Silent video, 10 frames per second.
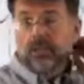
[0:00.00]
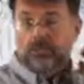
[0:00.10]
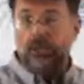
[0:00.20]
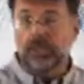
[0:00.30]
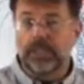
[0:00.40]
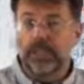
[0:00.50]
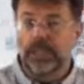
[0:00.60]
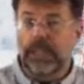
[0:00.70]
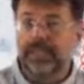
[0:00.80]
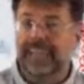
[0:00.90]
protein
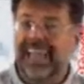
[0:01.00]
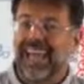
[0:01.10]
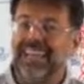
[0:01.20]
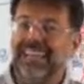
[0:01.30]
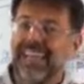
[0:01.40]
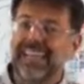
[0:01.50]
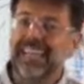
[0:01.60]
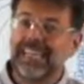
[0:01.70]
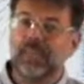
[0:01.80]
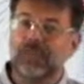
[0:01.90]
channels, they
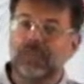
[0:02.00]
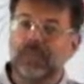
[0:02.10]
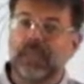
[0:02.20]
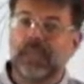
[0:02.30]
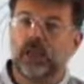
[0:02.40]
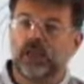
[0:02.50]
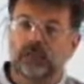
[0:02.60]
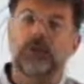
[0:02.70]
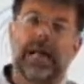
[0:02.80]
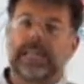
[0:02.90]
need to be
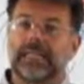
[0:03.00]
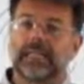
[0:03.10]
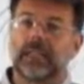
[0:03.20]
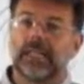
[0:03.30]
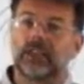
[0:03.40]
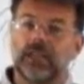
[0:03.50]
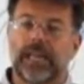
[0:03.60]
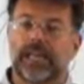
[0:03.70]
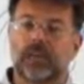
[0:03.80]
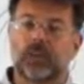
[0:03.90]
rattled and
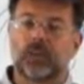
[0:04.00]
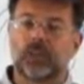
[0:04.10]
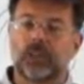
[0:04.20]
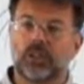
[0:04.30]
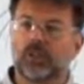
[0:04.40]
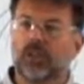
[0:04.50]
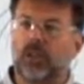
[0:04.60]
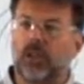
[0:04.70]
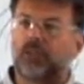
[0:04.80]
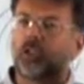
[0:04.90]
shaken loose. There is a
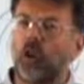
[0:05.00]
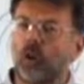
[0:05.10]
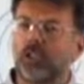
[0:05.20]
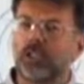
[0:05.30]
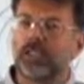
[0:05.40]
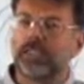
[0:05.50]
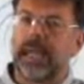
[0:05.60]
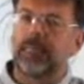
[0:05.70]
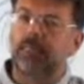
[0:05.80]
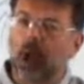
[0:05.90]
lot of toxins
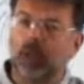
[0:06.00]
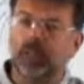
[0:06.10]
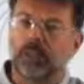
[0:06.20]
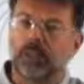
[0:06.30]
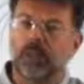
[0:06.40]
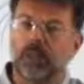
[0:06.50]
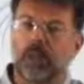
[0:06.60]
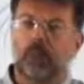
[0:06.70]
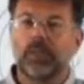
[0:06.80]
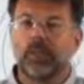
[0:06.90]
that block them.
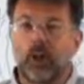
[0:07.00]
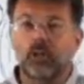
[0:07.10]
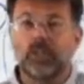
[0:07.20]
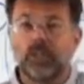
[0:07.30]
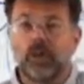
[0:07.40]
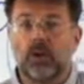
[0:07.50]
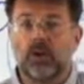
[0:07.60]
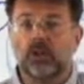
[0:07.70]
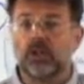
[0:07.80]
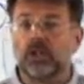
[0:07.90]
We know
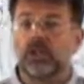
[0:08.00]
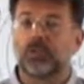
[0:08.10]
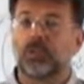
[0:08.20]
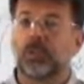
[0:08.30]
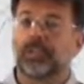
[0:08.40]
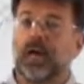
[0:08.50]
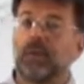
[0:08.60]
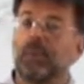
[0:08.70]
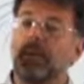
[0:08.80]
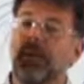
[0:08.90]
xenoestrogens, for
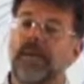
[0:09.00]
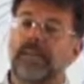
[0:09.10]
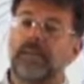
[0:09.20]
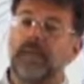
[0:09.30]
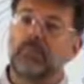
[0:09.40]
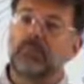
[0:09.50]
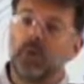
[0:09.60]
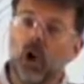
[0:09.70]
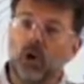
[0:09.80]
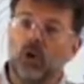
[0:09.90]
example, they
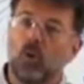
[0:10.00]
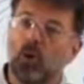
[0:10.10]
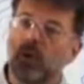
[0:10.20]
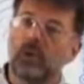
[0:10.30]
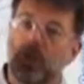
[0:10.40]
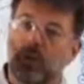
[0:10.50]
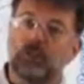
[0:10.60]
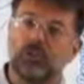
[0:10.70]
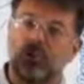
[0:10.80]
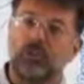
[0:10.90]
block all the
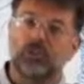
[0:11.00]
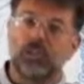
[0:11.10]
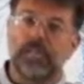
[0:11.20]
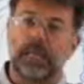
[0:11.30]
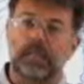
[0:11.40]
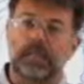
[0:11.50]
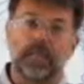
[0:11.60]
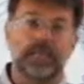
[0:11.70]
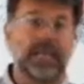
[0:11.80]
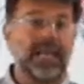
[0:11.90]
estrogen
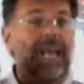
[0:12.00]
receptors,